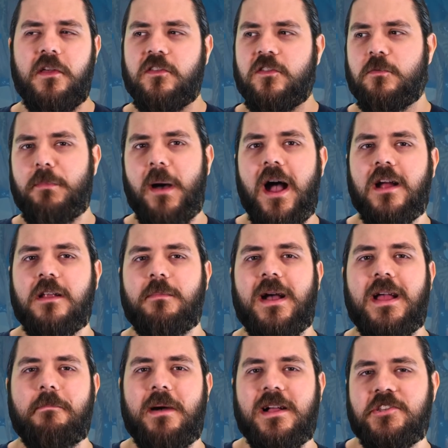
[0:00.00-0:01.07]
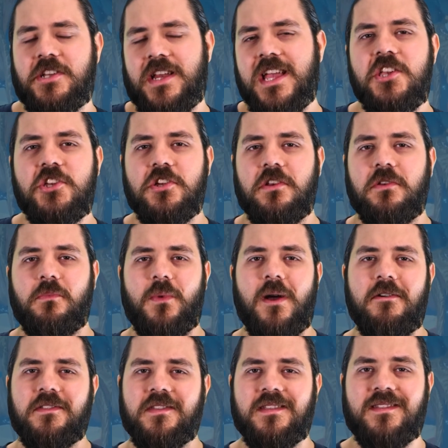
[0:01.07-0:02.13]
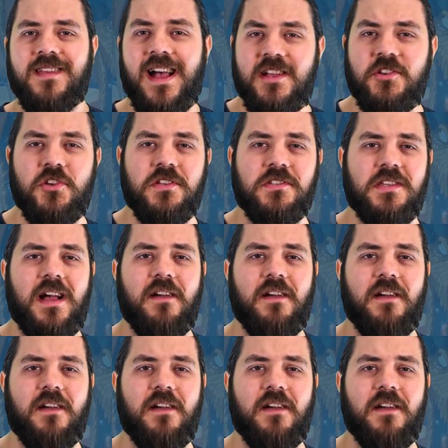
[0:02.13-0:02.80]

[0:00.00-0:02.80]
that sparked my imagination, whereas in Tasha's,